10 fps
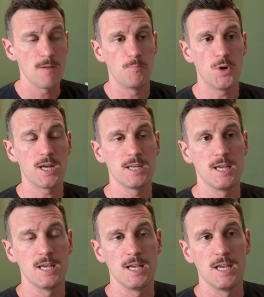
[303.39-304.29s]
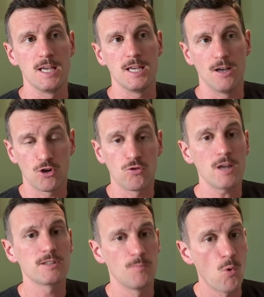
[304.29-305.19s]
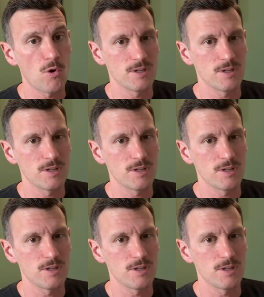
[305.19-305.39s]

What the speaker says: But across the board,